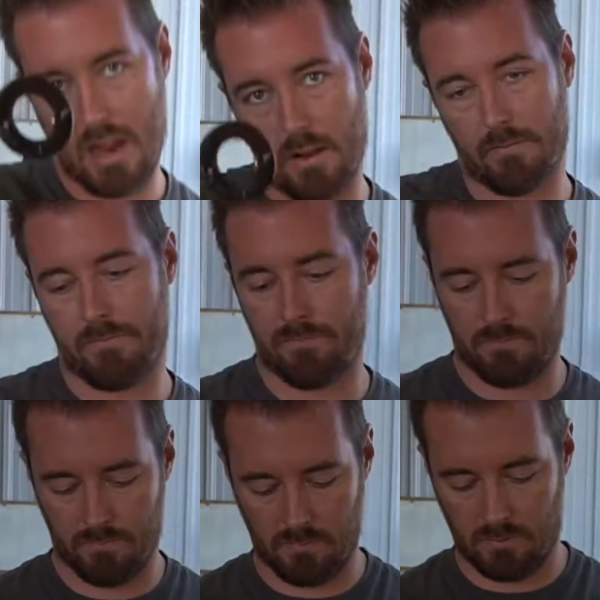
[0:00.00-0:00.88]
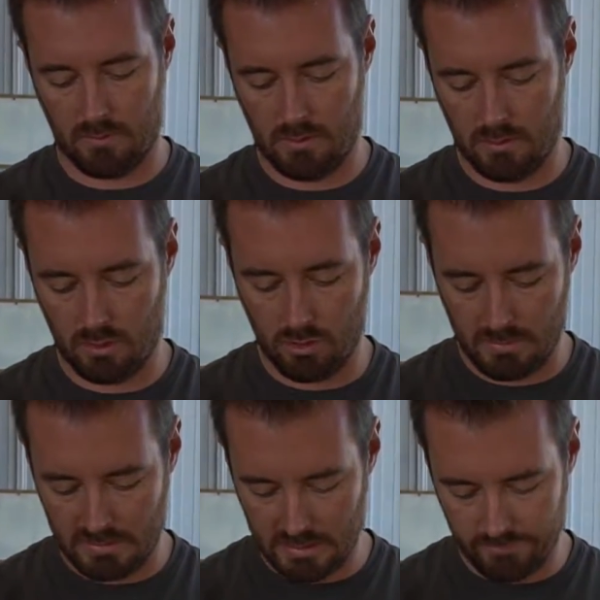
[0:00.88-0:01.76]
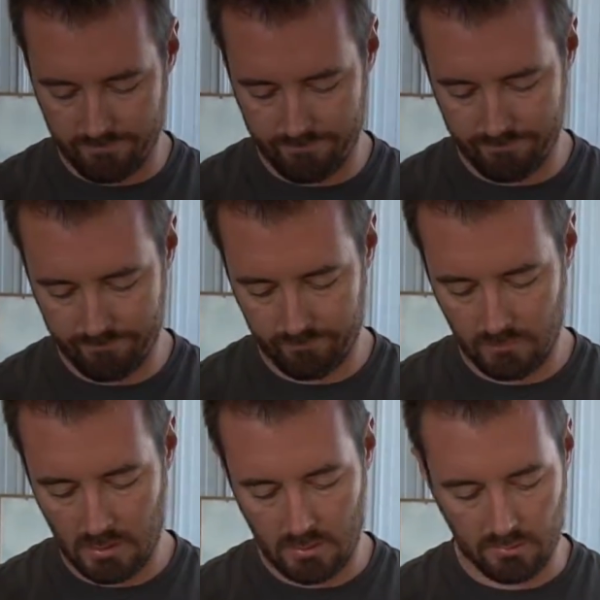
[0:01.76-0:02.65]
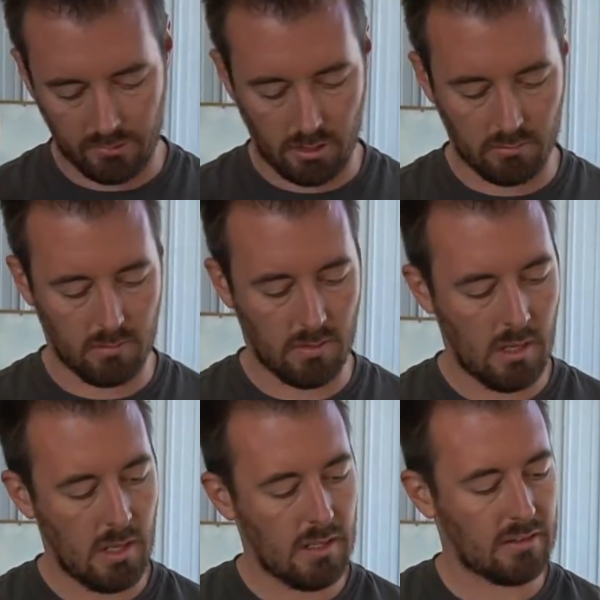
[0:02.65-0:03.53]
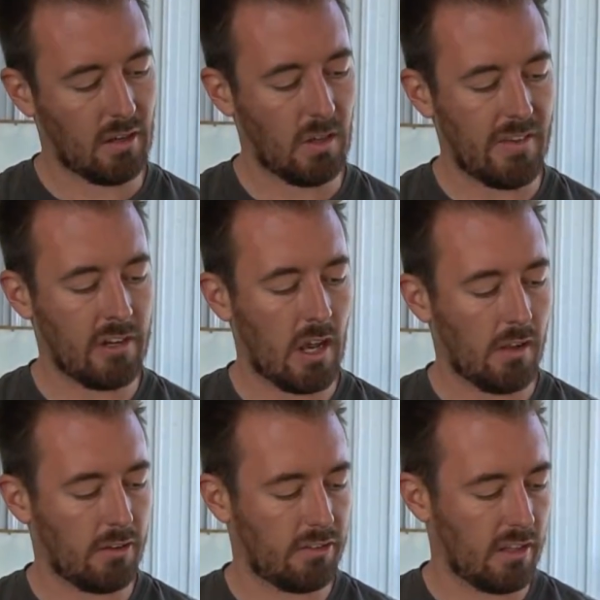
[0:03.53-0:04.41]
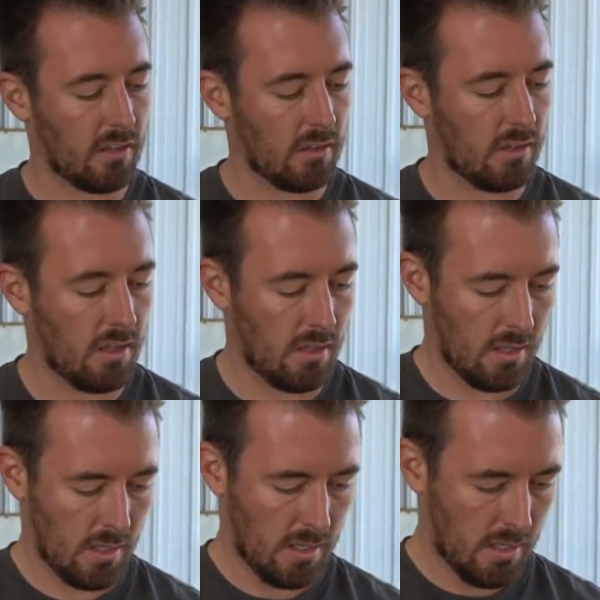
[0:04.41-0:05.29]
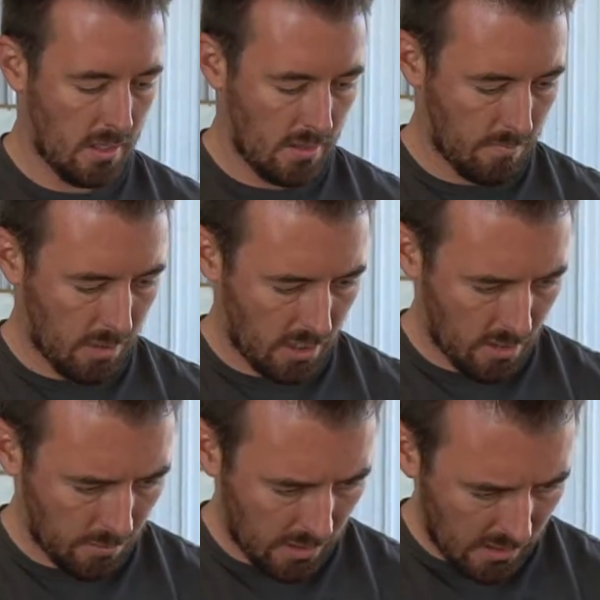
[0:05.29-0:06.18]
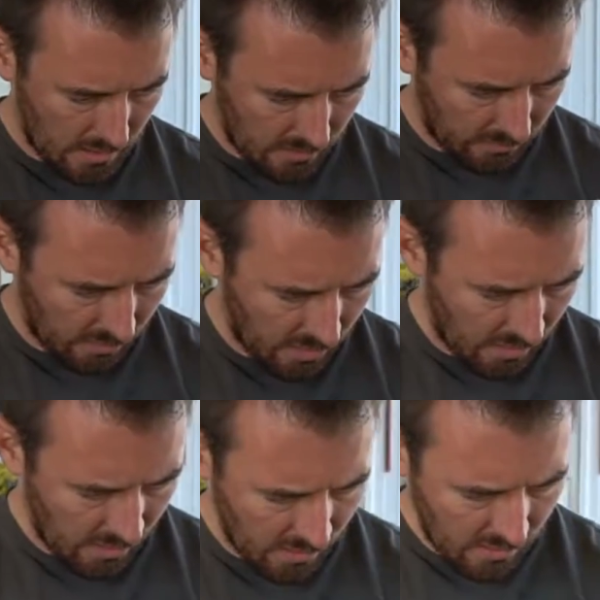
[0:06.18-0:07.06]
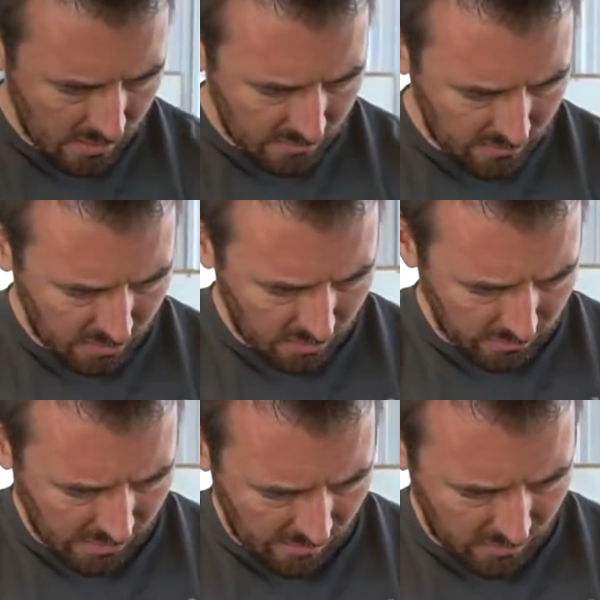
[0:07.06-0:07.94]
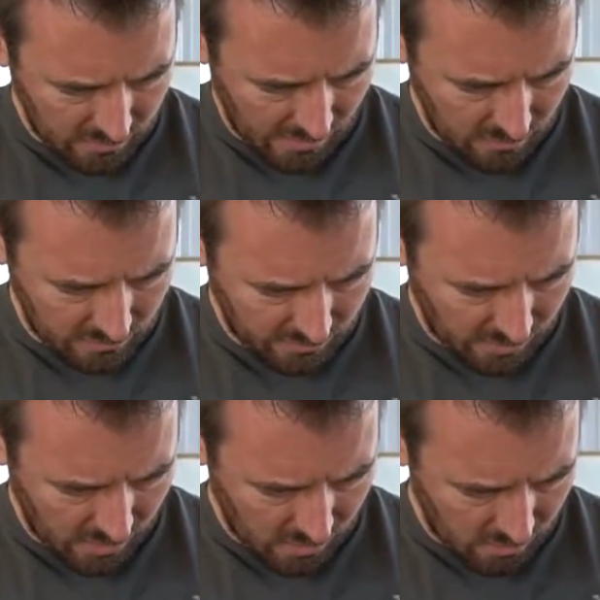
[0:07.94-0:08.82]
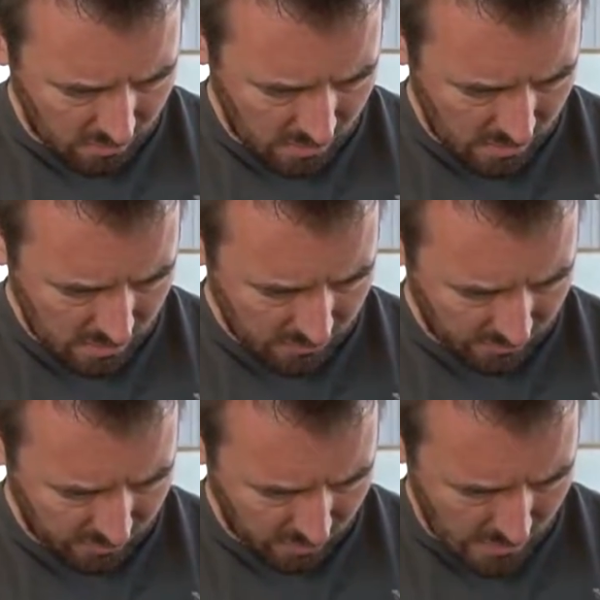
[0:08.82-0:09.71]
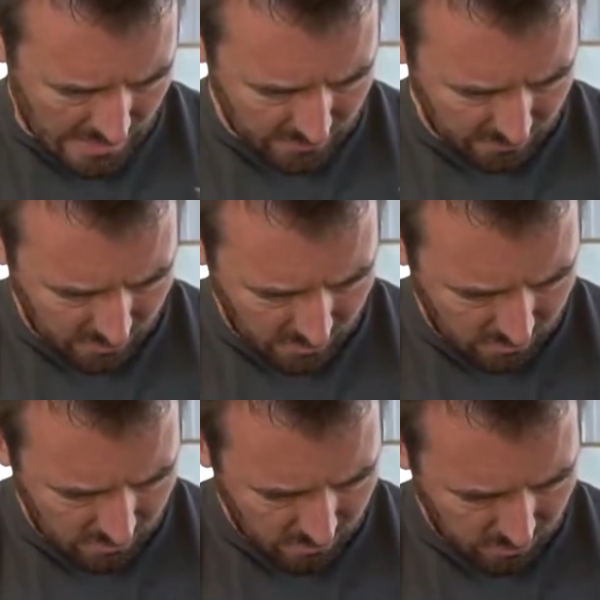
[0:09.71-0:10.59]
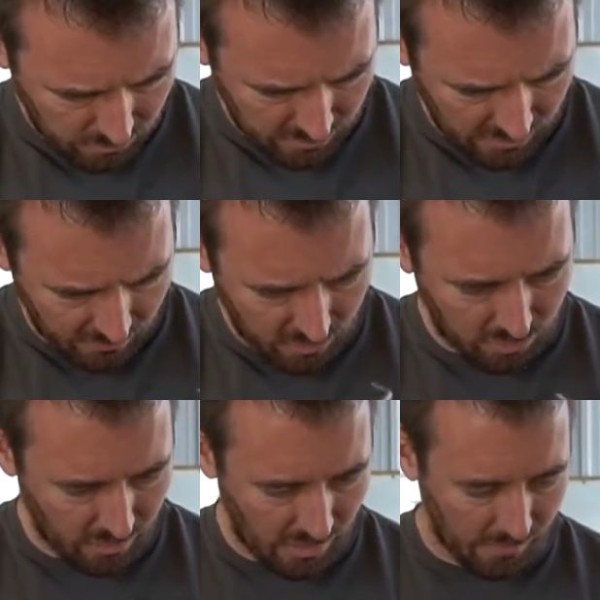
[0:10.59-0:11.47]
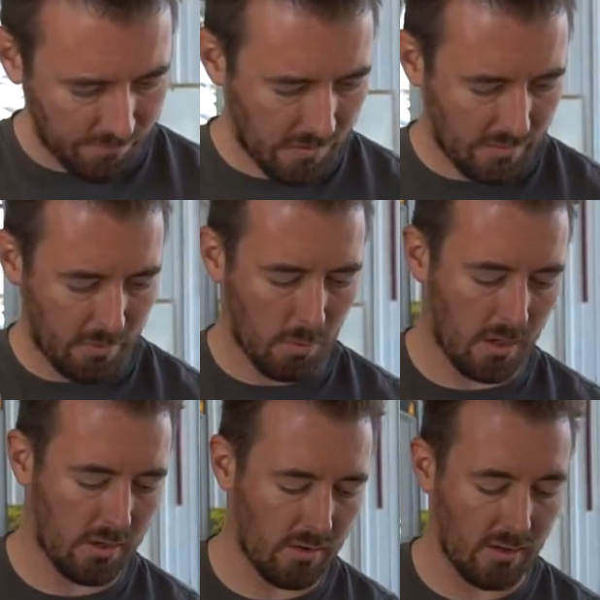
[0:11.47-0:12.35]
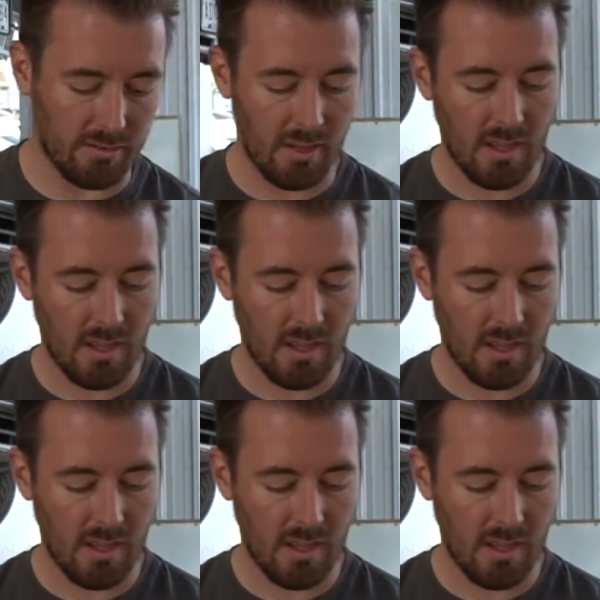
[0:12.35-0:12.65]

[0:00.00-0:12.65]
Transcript: out. No big deal. So it's an $11 seal. Part number is 0770-080-373 if you want to do this.